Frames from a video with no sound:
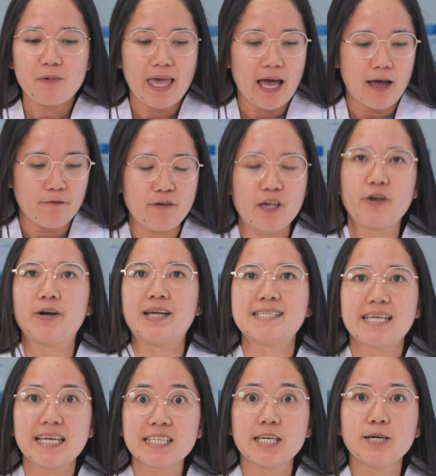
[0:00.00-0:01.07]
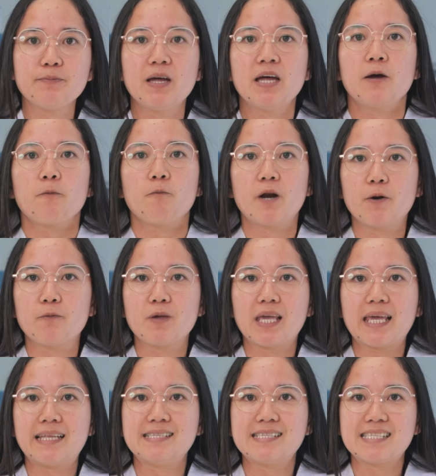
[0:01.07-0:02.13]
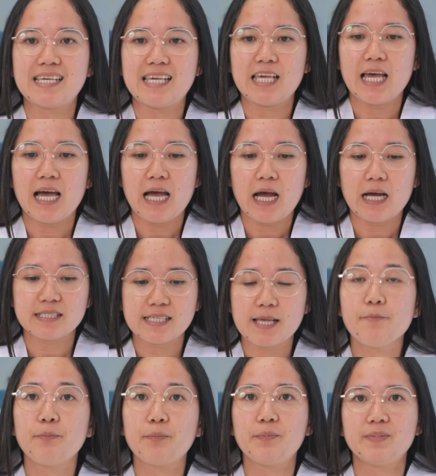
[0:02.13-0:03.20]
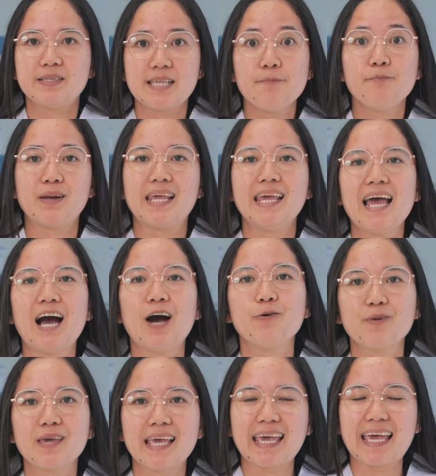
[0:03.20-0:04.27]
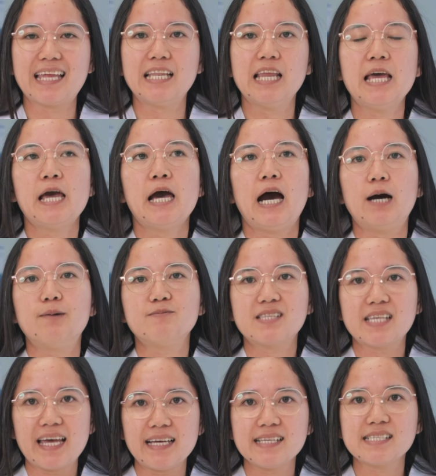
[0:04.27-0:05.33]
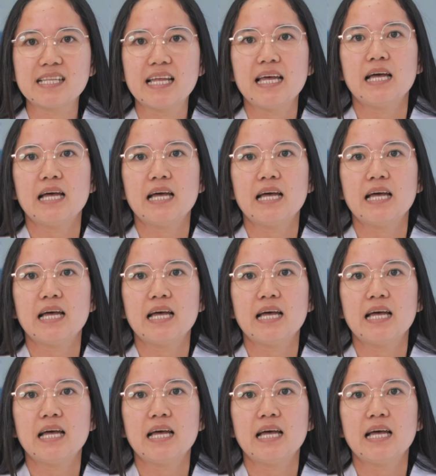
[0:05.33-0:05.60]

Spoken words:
we have here a setup where we can see simply how we can test